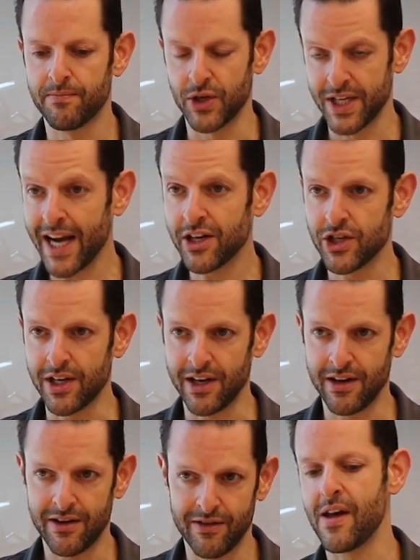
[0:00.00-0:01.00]

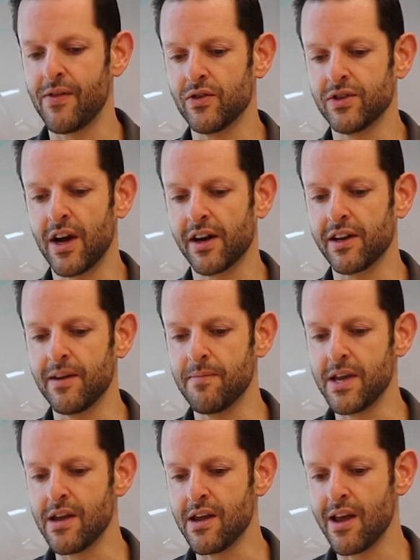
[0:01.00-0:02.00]
protection that there's not going to
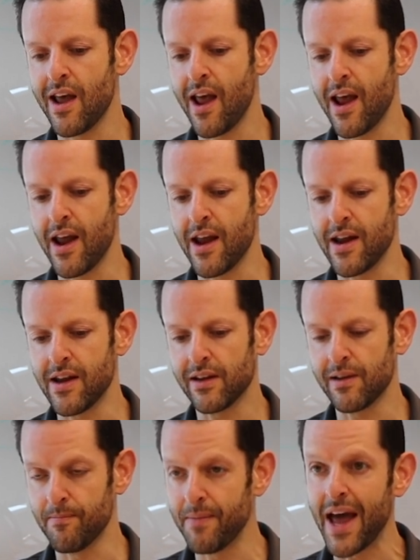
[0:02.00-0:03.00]
be a
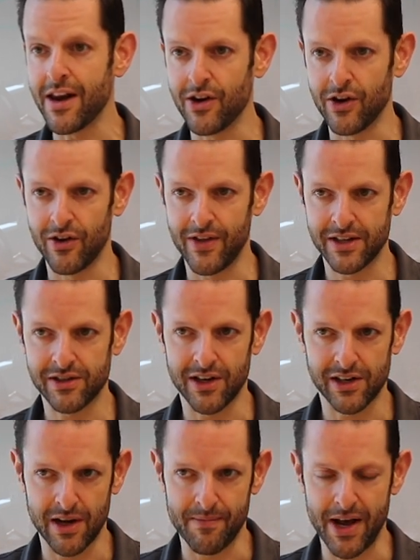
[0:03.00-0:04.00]
competitor that's going
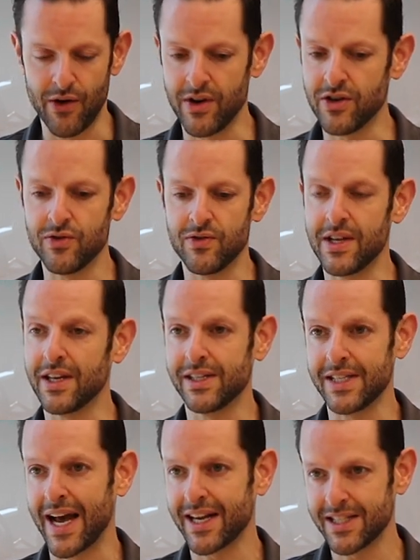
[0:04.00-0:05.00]
to come out and do the
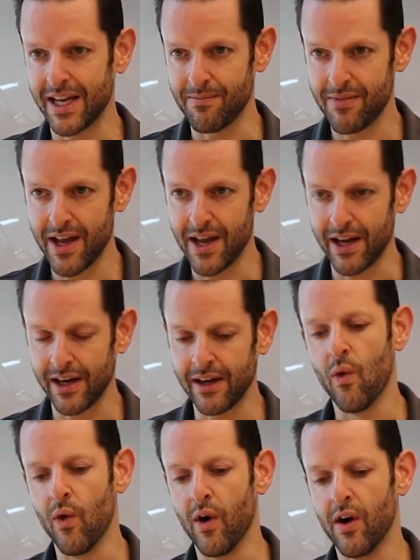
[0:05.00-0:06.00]
exact same thing
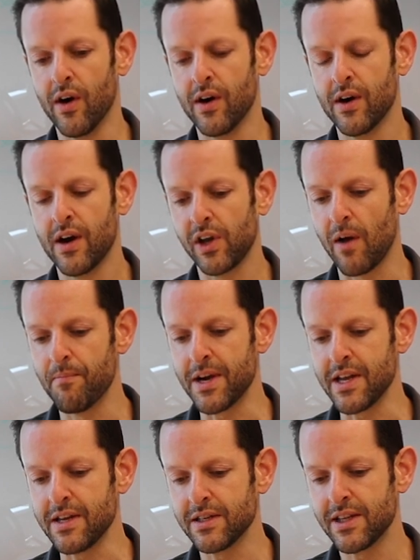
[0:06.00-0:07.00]
or
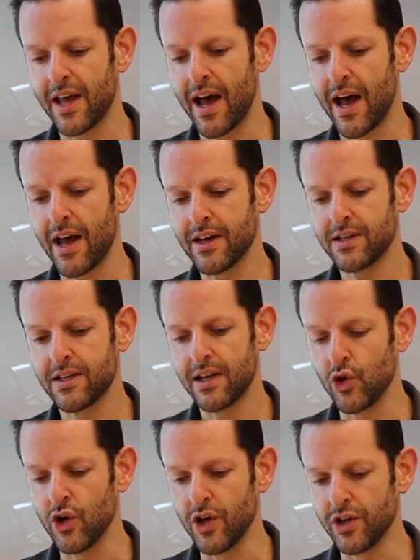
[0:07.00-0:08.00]
companies that
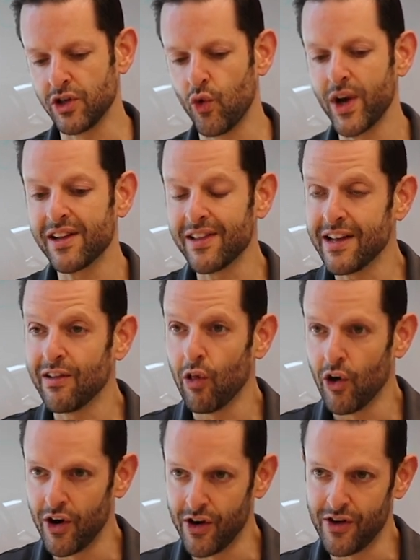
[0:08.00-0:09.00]
could quickly
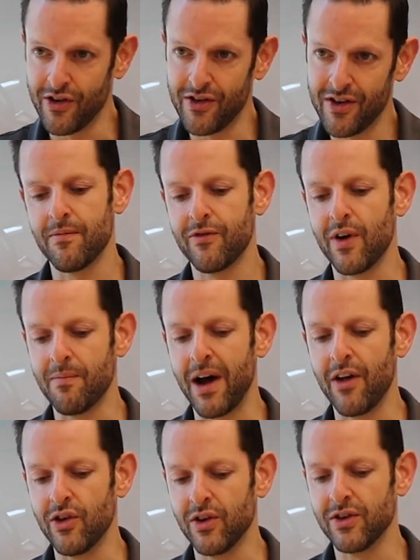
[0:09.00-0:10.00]
learn from
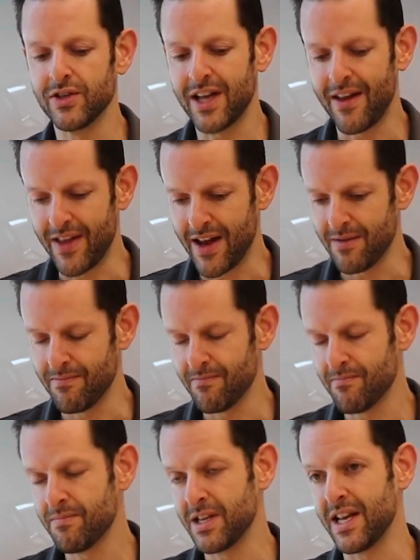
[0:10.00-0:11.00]
others and then
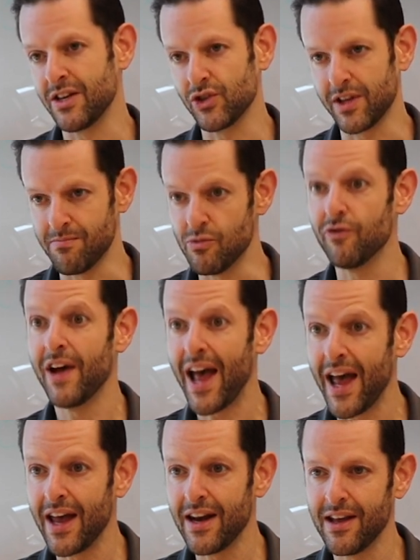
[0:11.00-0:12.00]
potentially move
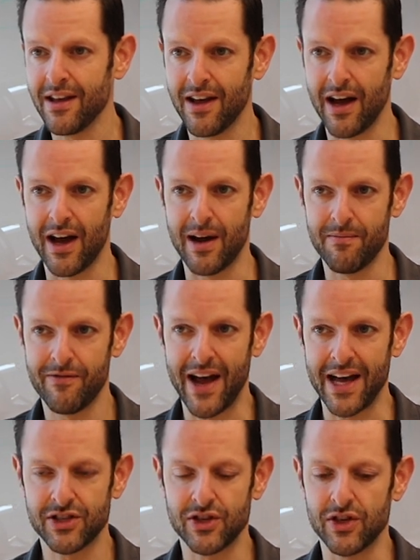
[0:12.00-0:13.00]
ahead um,
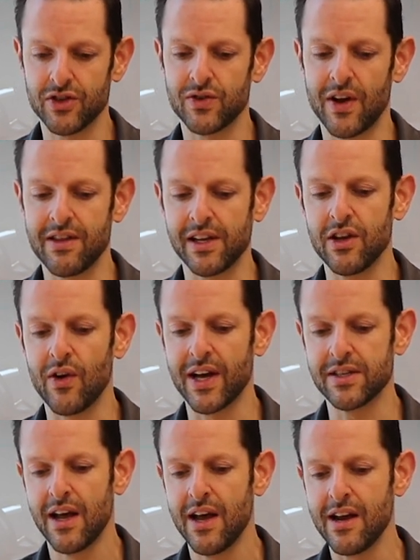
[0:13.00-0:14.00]
faster. So I think you know
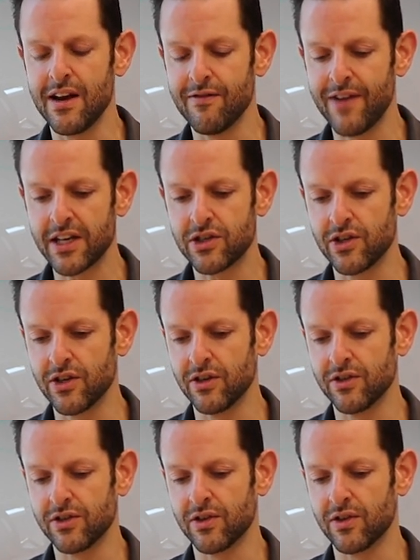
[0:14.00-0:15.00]
as
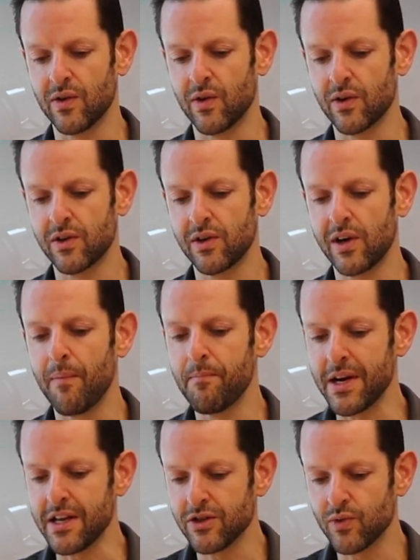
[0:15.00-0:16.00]
investors or, or
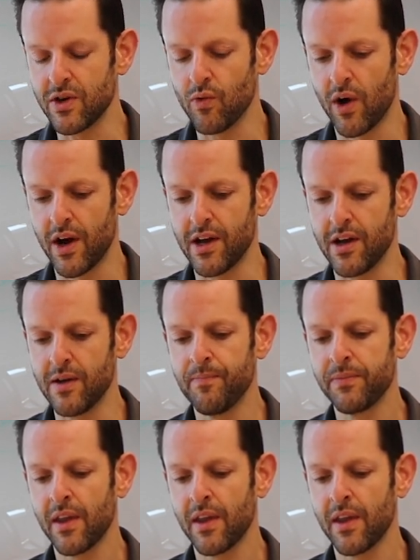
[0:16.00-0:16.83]
companies, when you want to